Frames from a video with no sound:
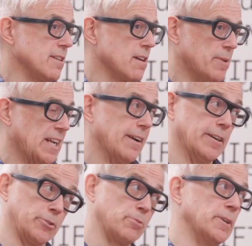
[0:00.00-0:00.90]
think I'm an
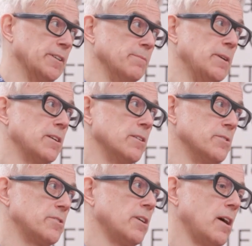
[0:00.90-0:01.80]
AI entrepreneur
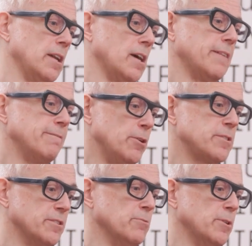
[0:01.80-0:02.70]
because I've
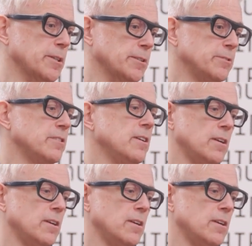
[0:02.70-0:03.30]
looked at the world